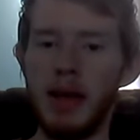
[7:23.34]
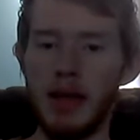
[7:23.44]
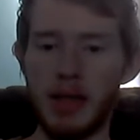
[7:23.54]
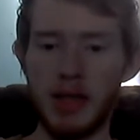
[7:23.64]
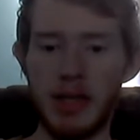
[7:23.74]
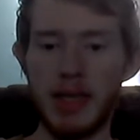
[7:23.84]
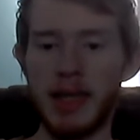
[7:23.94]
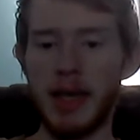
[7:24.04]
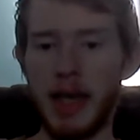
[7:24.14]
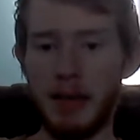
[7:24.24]
than just the
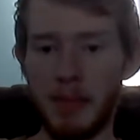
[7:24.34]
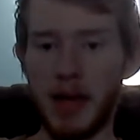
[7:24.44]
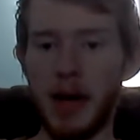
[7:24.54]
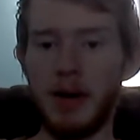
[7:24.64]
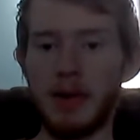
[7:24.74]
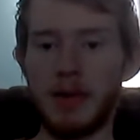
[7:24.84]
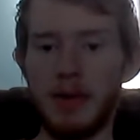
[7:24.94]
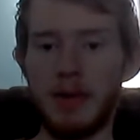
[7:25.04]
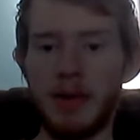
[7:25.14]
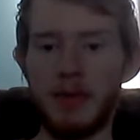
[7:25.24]
same
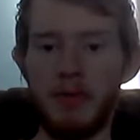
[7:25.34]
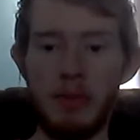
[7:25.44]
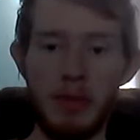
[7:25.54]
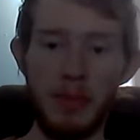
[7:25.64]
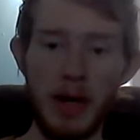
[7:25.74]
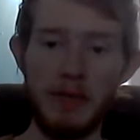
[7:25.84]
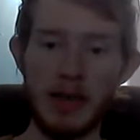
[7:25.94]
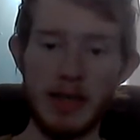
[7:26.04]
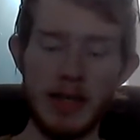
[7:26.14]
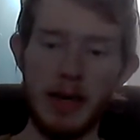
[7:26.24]
characters from the
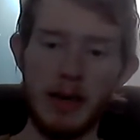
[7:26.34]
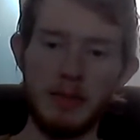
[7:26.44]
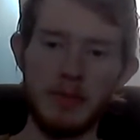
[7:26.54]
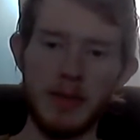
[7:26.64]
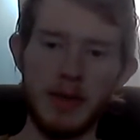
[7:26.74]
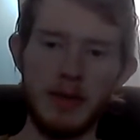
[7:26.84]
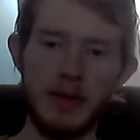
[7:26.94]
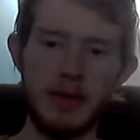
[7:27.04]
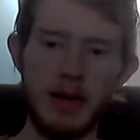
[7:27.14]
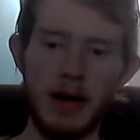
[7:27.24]
previous games.
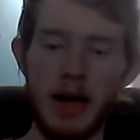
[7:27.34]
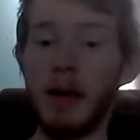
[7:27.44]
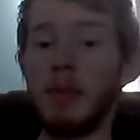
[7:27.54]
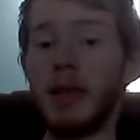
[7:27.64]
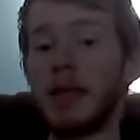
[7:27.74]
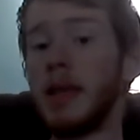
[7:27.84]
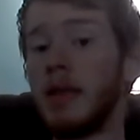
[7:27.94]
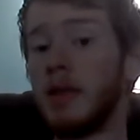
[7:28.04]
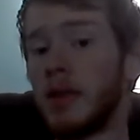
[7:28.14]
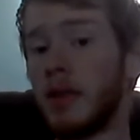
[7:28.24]
Now, I'm not saying
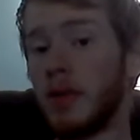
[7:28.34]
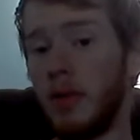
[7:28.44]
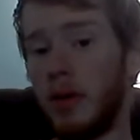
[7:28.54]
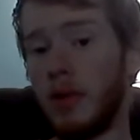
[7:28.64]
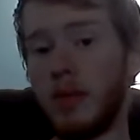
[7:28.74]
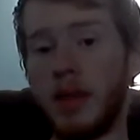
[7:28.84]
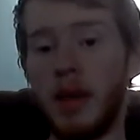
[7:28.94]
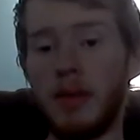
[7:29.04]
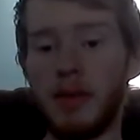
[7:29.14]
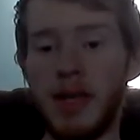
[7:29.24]
there's nothing wrong with
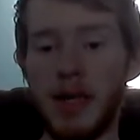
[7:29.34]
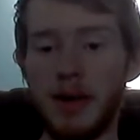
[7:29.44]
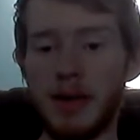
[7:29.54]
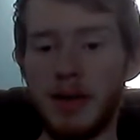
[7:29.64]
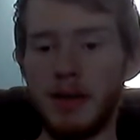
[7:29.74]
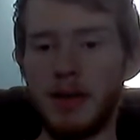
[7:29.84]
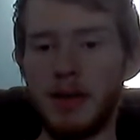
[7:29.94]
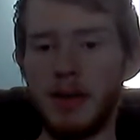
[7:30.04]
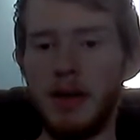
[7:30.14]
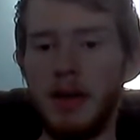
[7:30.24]
the other
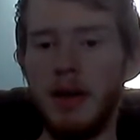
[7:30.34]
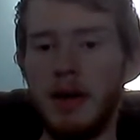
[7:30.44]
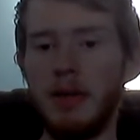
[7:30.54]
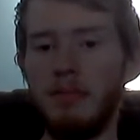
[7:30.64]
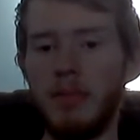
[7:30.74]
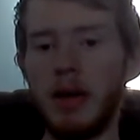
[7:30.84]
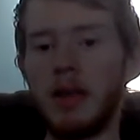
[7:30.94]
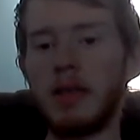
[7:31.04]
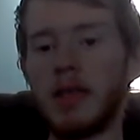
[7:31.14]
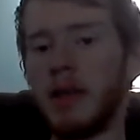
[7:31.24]
characters,
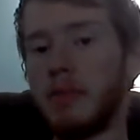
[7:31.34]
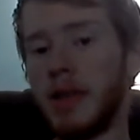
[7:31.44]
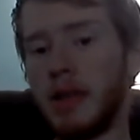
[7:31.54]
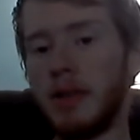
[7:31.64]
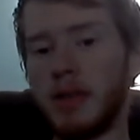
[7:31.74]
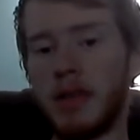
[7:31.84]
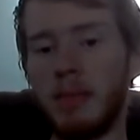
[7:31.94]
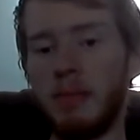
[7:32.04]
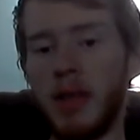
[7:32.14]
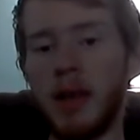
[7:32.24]
but some
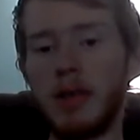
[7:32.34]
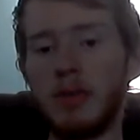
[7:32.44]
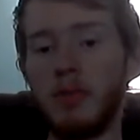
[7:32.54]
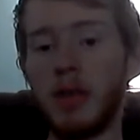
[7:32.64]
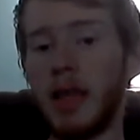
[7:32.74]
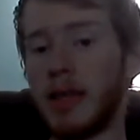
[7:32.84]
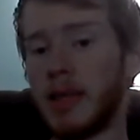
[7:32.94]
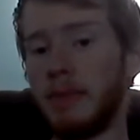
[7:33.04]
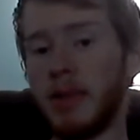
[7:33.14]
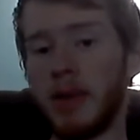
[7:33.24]
players would like
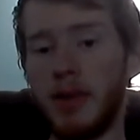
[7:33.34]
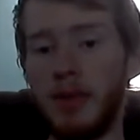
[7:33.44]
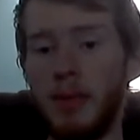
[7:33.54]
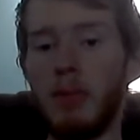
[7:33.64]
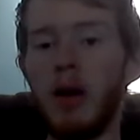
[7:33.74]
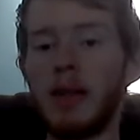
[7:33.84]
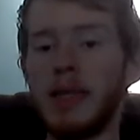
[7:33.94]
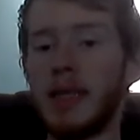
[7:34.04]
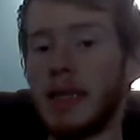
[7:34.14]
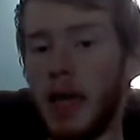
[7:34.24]
something new brought
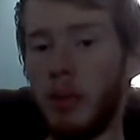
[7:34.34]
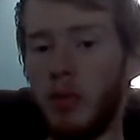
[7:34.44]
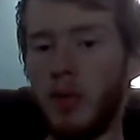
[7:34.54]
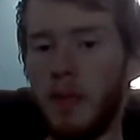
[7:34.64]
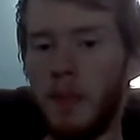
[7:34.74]
to the table.